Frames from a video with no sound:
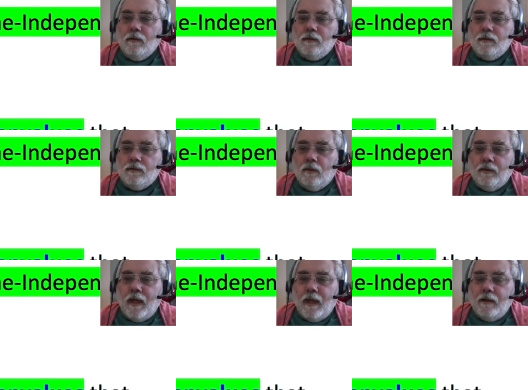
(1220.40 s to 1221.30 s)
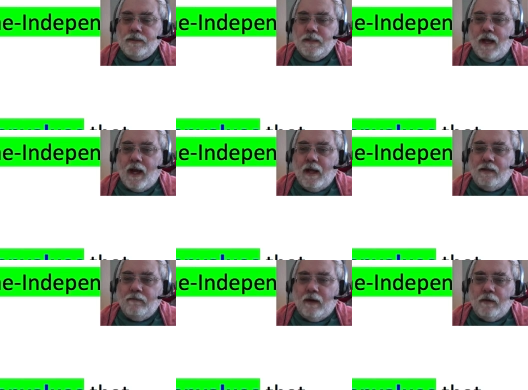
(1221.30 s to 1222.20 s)
So the energy
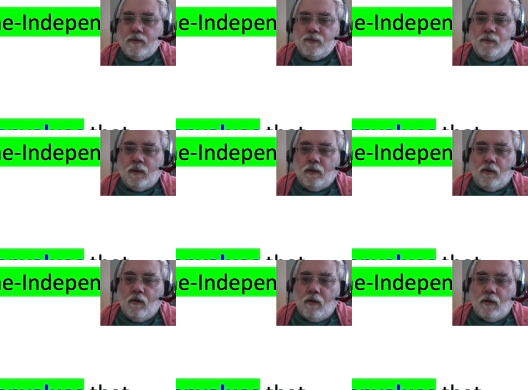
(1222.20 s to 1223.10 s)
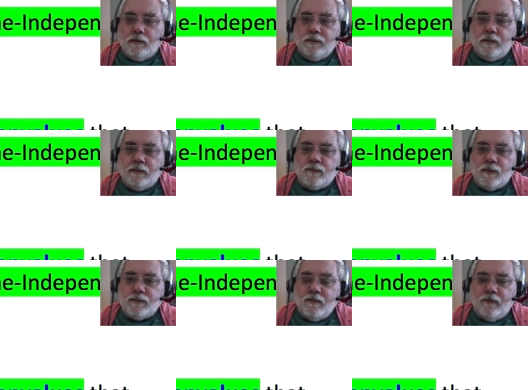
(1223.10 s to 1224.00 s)
eigenvalues belong to the
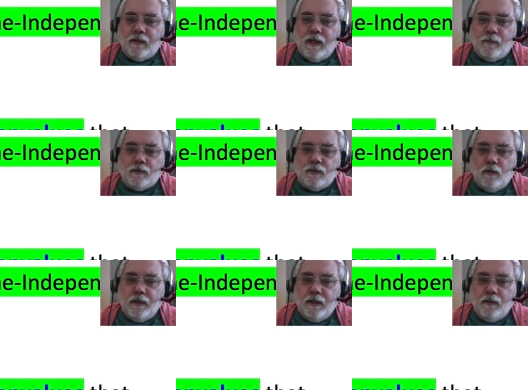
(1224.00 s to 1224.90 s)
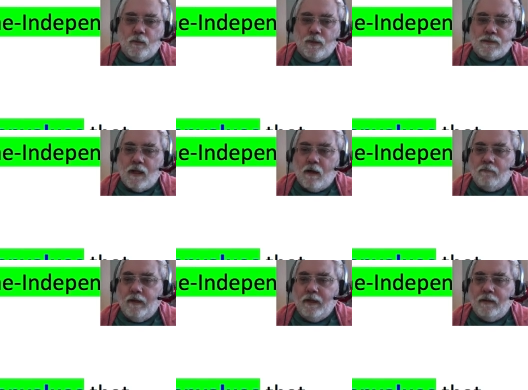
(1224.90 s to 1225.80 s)
specific Hamiltonian we're
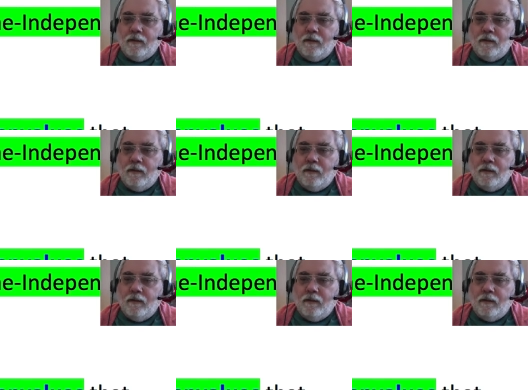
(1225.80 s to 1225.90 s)
solving.